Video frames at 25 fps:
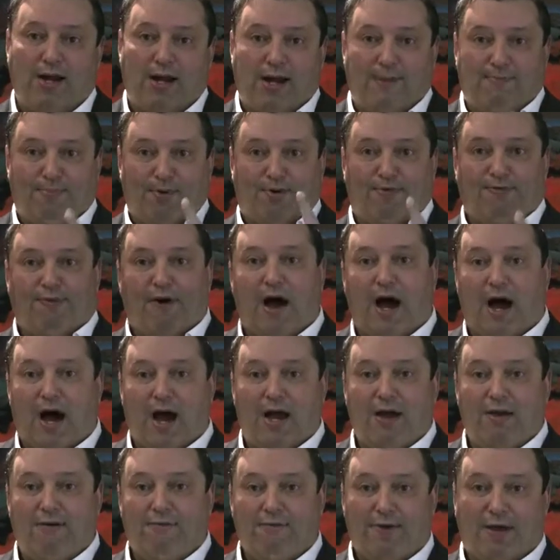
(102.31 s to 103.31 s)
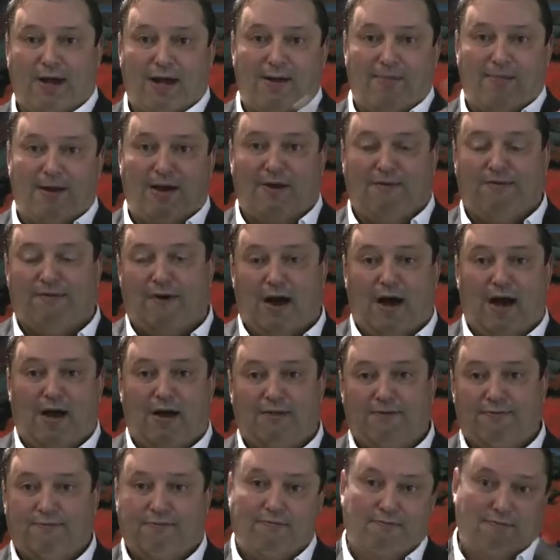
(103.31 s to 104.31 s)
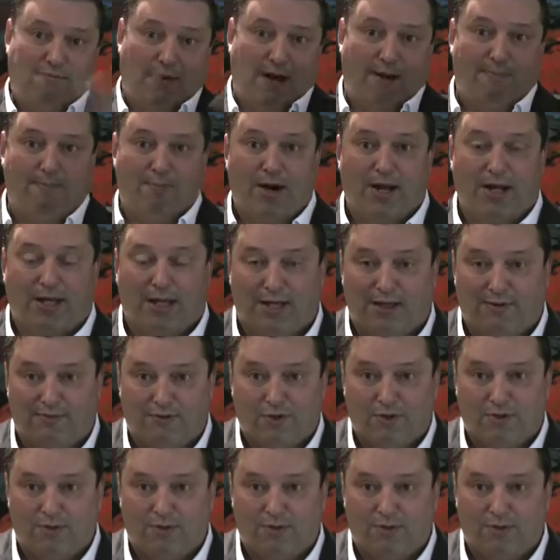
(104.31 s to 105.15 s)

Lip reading: and I put five and I make five, I'm breaking even.